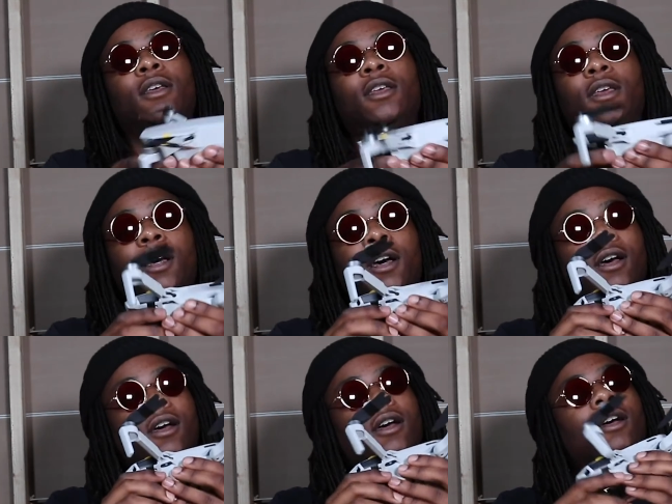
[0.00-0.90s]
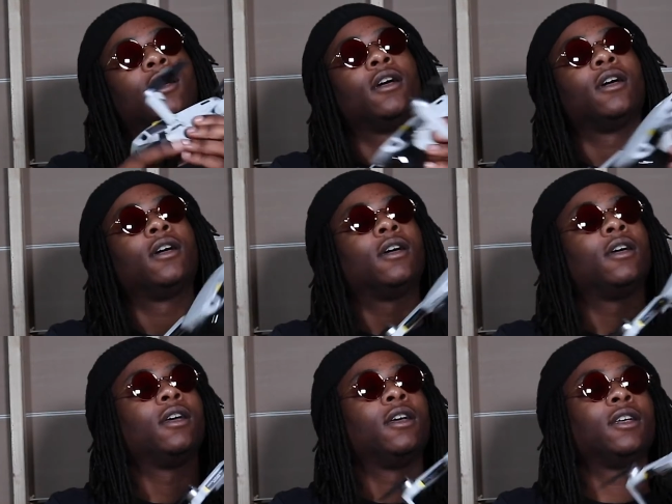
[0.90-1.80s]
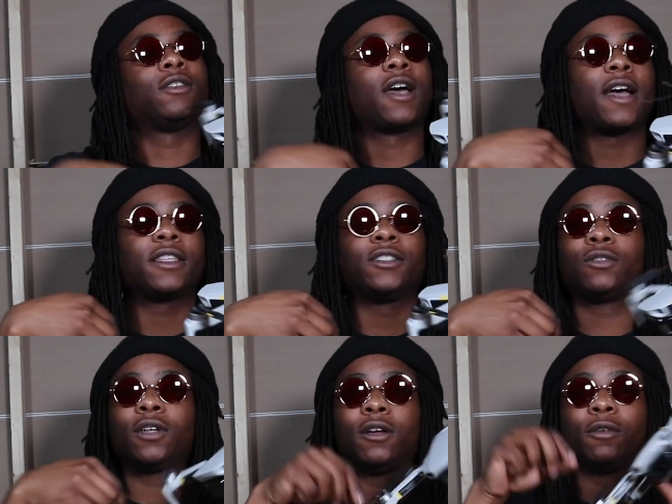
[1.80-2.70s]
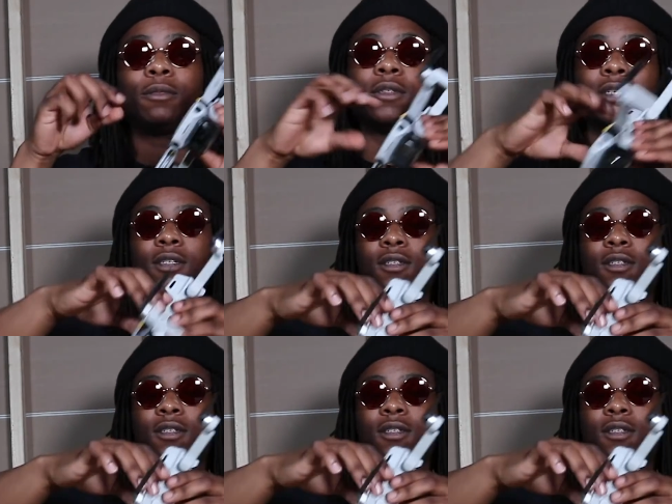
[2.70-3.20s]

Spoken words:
Yeah. So I got the joint open.